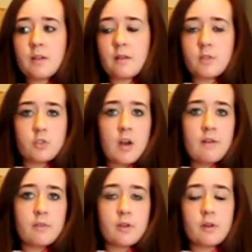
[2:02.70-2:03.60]
I love to
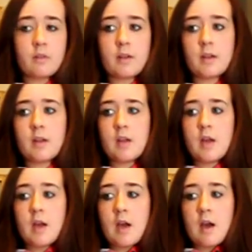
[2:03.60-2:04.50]
travel, you know,
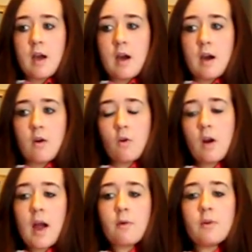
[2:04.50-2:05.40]
or
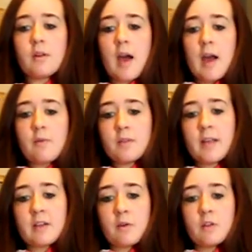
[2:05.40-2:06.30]
I would
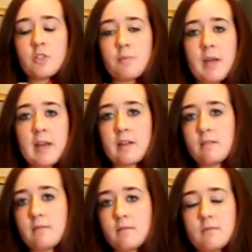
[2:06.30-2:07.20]
go to
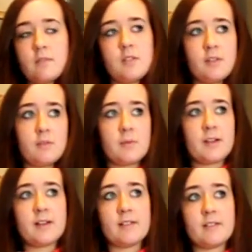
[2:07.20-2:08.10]
Japan, too,
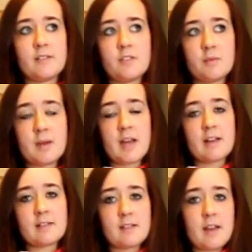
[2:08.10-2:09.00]
because Japan
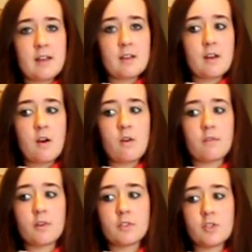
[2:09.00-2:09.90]
has,
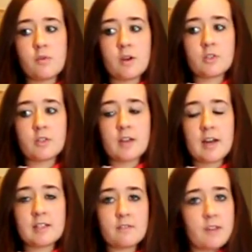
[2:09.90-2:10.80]
over 200
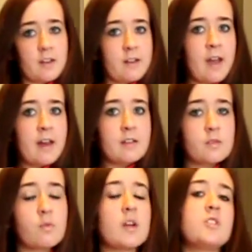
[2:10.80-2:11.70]
kinds of Kit Kats,
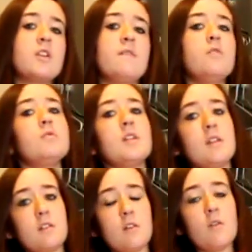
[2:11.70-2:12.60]
which, if you
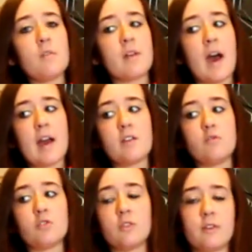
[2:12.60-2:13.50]
didn't know that, you
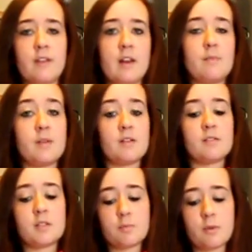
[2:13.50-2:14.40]
should look that up, because
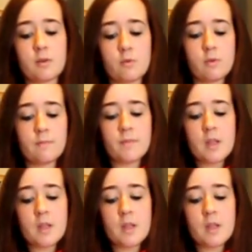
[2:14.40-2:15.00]
it's pretty cool.